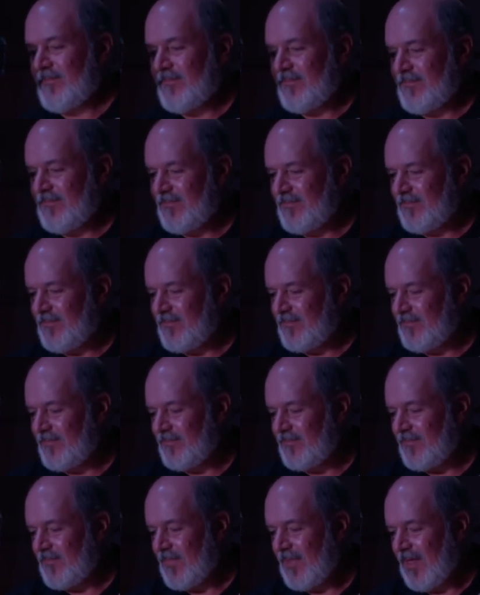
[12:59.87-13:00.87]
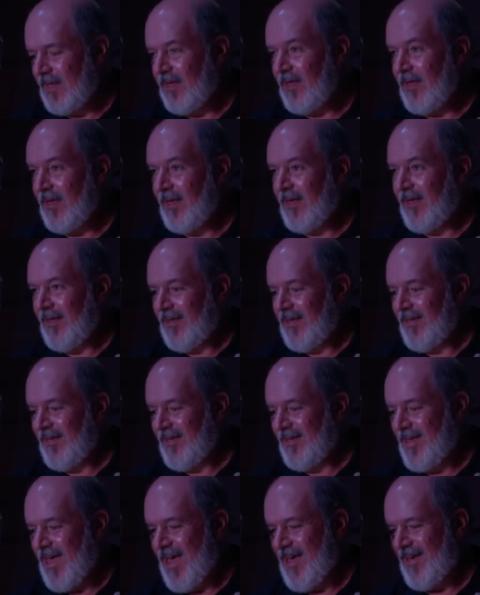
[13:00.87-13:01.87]

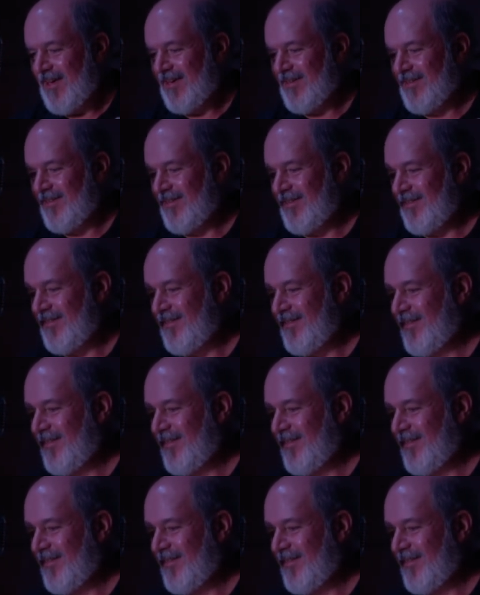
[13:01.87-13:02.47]
(no one is talking)